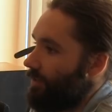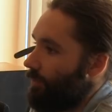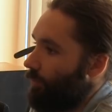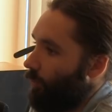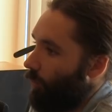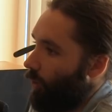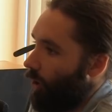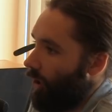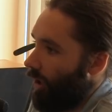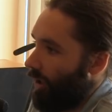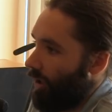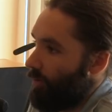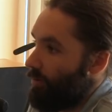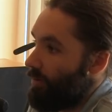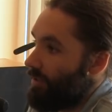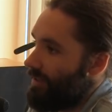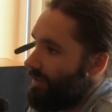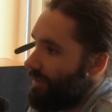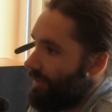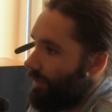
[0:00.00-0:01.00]
them work a
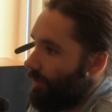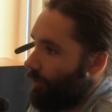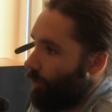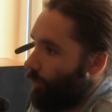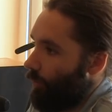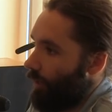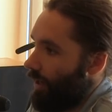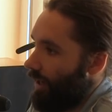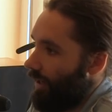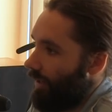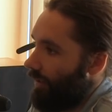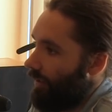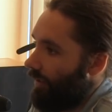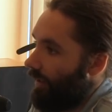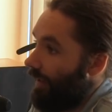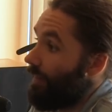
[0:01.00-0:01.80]
particular way, yeah,